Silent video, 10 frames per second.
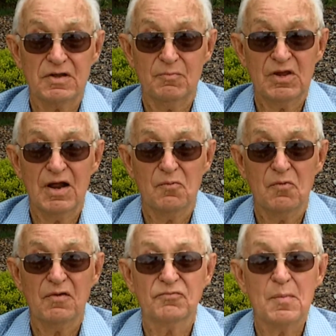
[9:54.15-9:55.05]
I mean, I
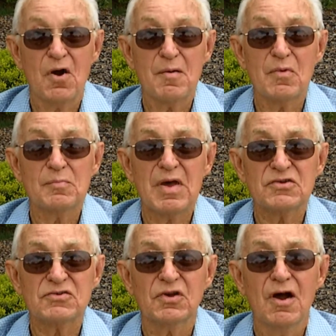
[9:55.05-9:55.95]
went from Army
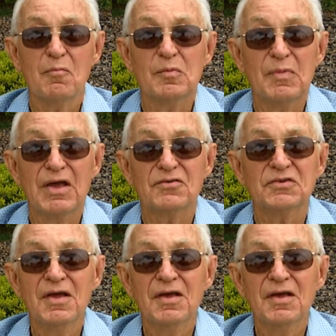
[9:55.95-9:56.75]
base to Army base,